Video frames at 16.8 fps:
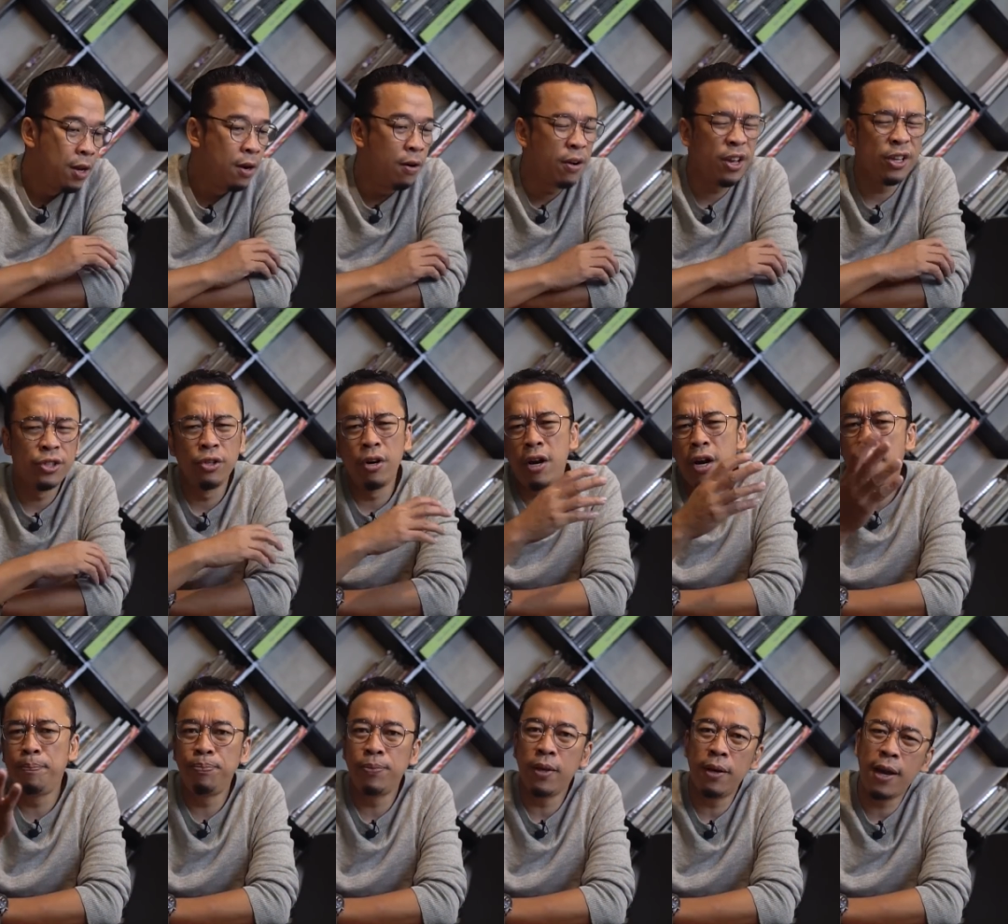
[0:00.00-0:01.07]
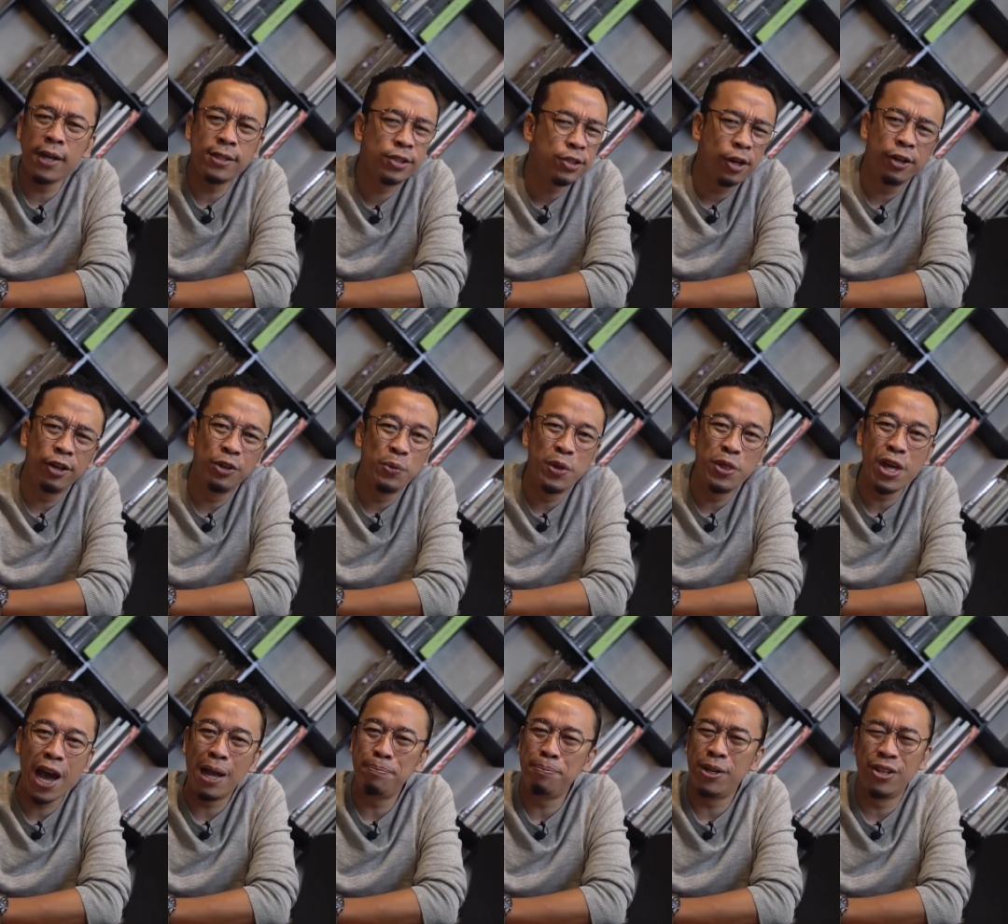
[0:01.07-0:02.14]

Okay, so I started with that